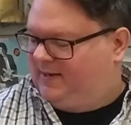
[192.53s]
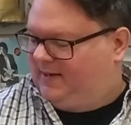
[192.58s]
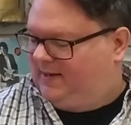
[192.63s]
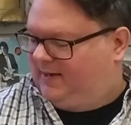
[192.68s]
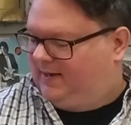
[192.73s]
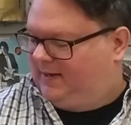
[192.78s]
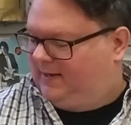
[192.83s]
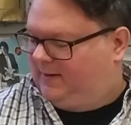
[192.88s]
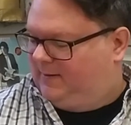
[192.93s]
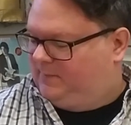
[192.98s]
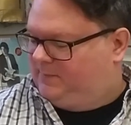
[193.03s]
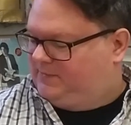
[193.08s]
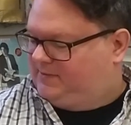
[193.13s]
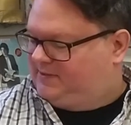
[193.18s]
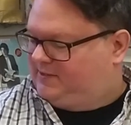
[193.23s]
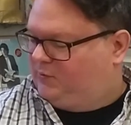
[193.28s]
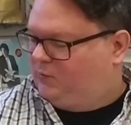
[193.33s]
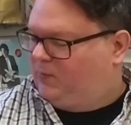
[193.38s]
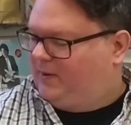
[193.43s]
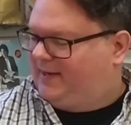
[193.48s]
Um,
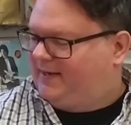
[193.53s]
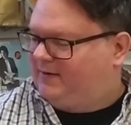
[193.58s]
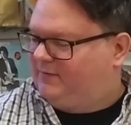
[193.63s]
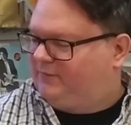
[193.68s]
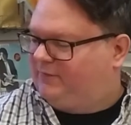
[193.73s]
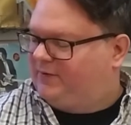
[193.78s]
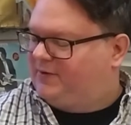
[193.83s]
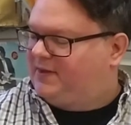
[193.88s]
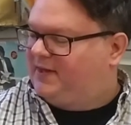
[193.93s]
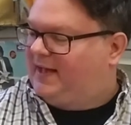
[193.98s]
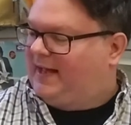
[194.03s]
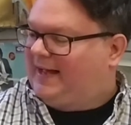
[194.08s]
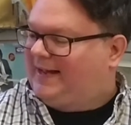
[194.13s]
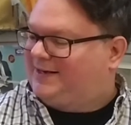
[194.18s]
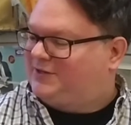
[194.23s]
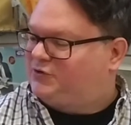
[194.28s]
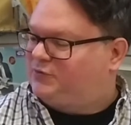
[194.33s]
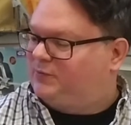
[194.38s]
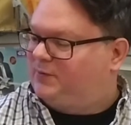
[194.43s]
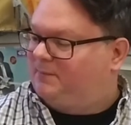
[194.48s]
still waiting for the
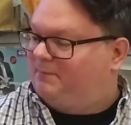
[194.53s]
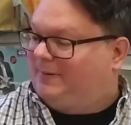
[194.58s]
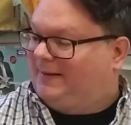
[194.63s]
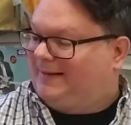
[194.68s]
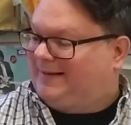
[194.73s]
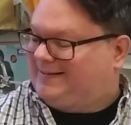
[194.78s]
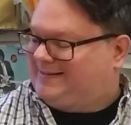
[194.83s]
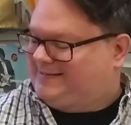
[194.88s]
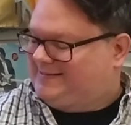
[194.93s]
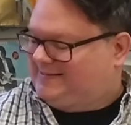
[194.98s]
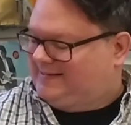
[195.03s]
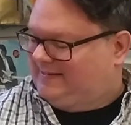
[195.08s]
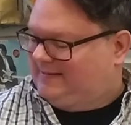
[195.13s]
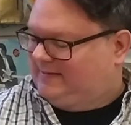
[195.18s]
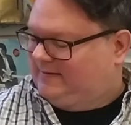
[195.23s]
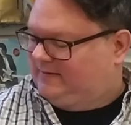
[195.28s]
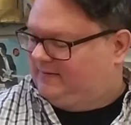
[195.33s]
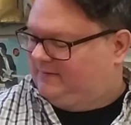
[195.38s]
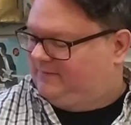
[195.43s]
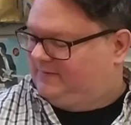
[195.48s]
actual box
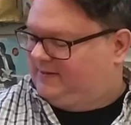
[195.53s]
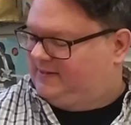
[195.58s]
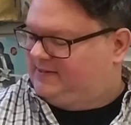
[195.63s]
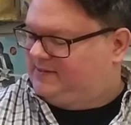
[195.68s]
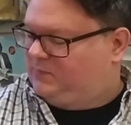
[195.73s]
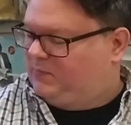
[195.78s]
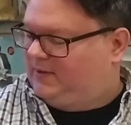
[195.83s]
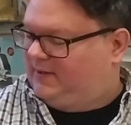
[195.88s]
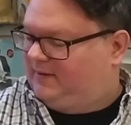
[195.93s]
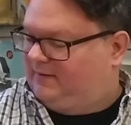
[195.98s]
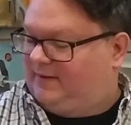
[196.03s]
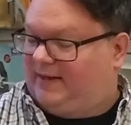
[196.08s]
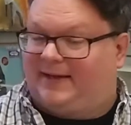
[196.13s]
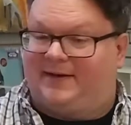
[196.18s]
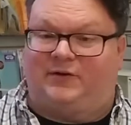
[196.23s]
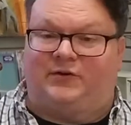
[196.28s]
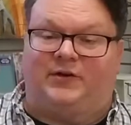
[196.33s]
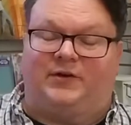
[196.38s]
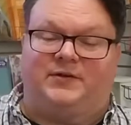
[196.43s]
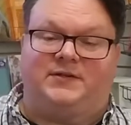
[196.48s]
set of these. Well, I
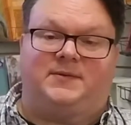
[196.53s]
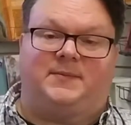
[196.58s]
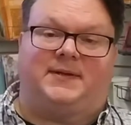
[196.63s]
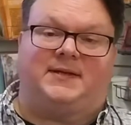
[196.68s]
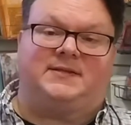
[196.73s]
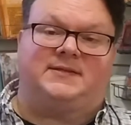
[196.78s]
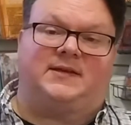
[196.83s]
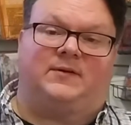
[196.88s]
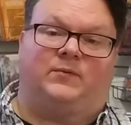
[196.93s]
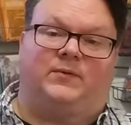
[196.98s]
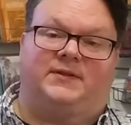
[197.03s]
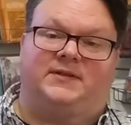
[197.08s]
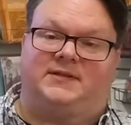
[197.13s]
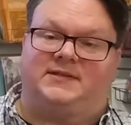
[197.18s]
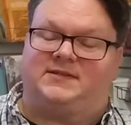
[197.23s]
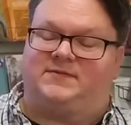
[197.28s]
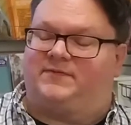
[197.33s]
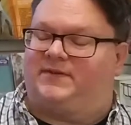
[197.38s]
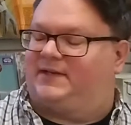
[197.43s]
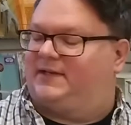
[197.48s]
don't know. It depends on when this
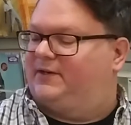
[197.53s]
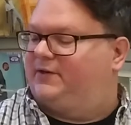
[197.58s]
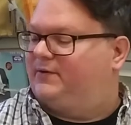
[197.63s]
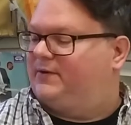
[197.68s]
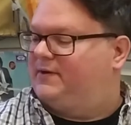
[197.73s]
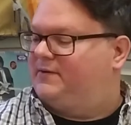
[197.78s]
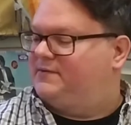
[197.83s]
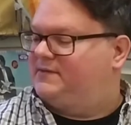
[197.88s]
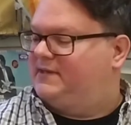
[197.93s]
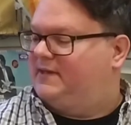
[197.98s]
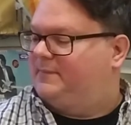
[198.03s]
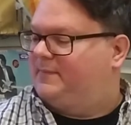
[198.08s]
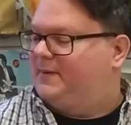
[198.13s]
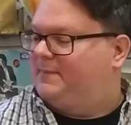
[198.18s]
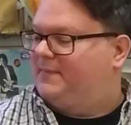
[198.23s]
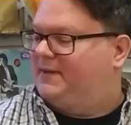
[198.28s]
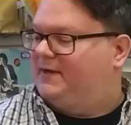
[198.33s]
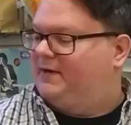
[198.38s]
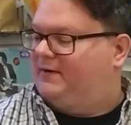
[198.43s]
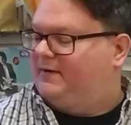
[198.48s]
video goes up. I
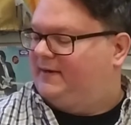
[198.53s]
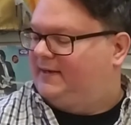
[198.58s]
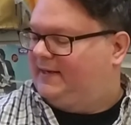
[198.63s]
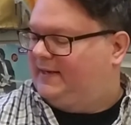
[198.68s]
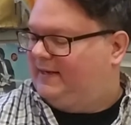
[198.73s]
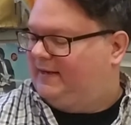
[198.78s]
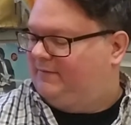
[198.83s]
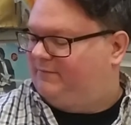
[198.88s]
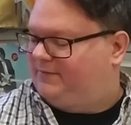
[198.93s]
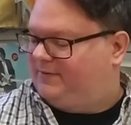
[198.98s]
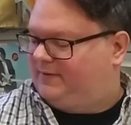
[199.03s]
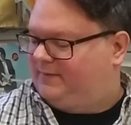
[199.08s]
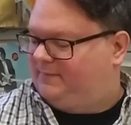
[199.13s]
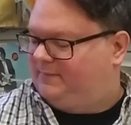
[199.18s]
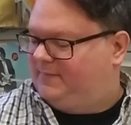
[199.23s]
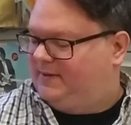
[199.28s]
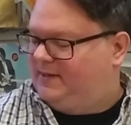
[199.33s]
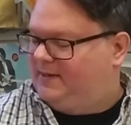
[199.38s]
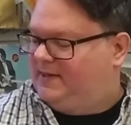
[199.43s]
may already have them.